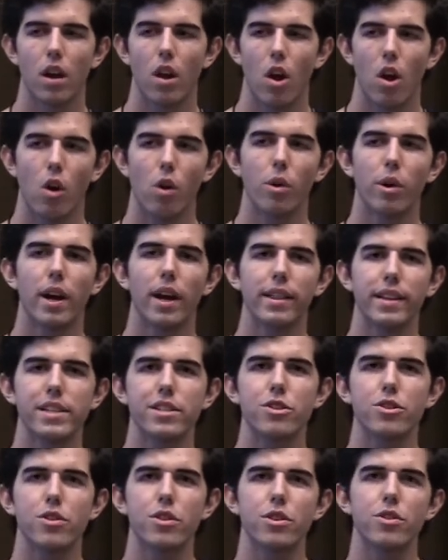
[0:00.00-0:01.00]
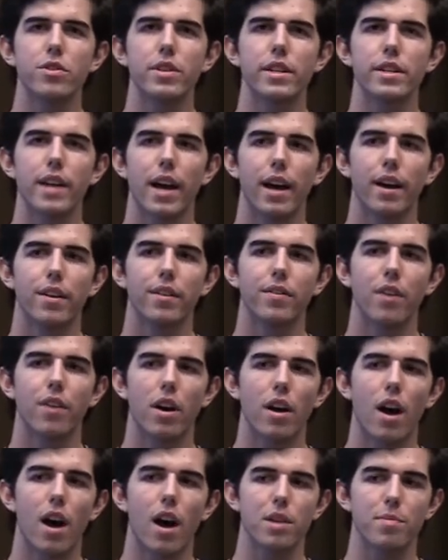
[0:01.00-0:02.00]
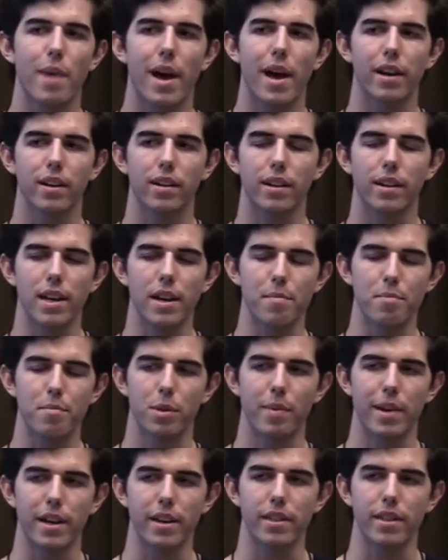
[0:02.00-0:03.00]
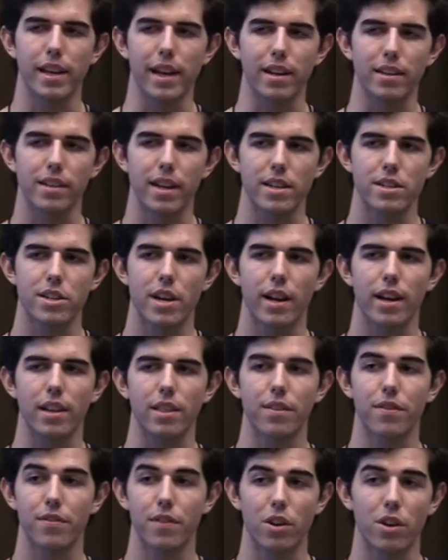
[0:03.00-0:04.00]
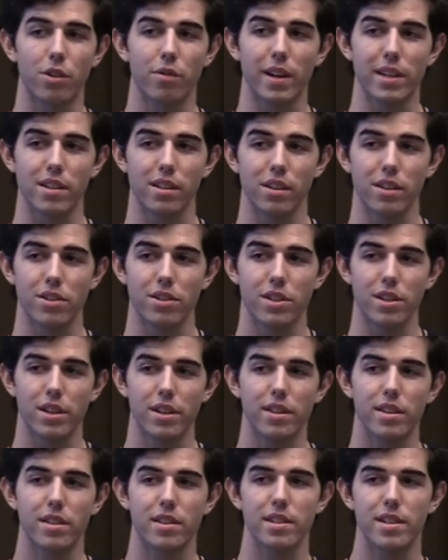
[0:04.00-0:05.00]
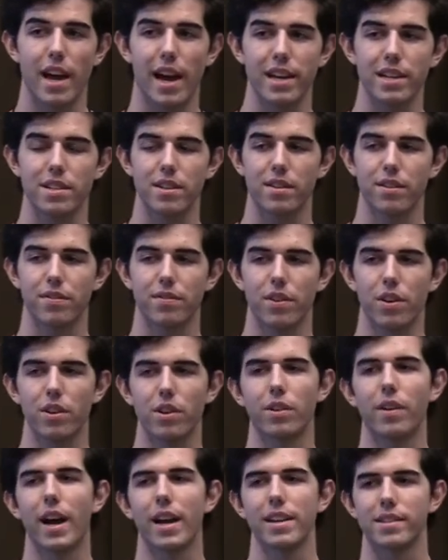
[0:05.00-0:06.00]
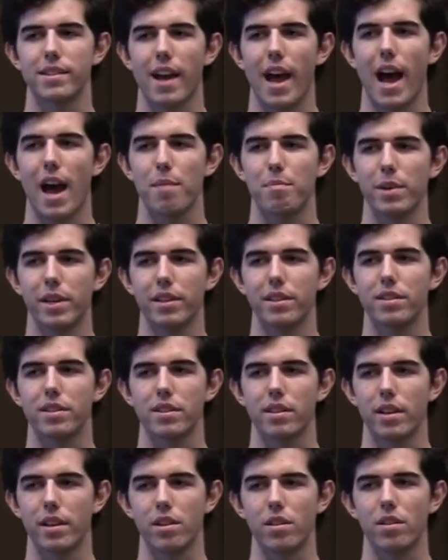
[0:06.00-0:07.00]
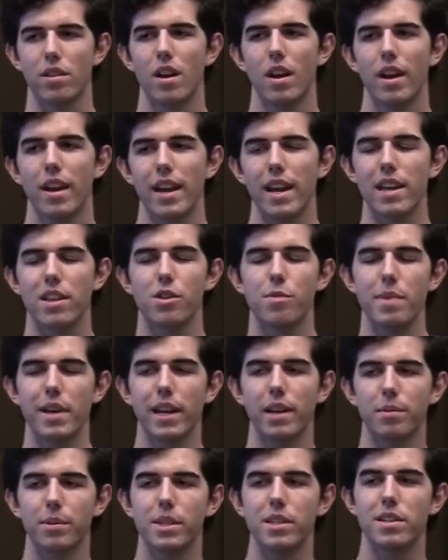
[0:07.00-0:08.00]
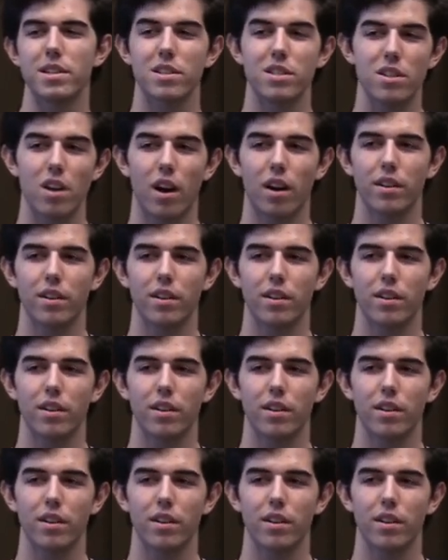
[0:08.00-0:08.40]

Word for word: or at least you, you need to have automatically implemented things like checking the photo resolution, the size of the photo as it happens, and either being able to discard